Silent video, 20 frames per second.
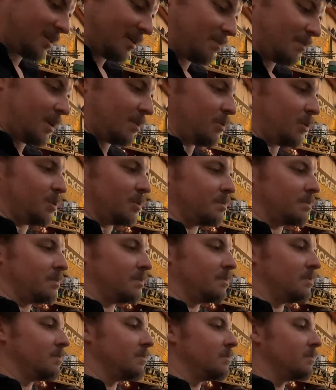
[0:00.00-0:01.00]
So I'm gonna
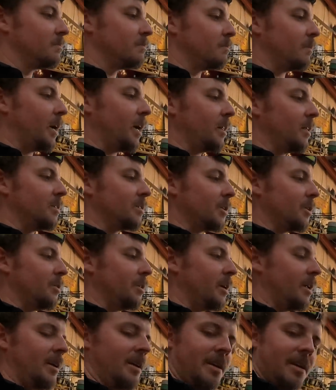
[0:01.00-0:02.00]
barely screw
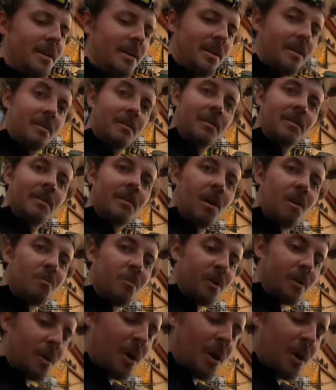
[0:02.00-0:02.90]
that in and I hope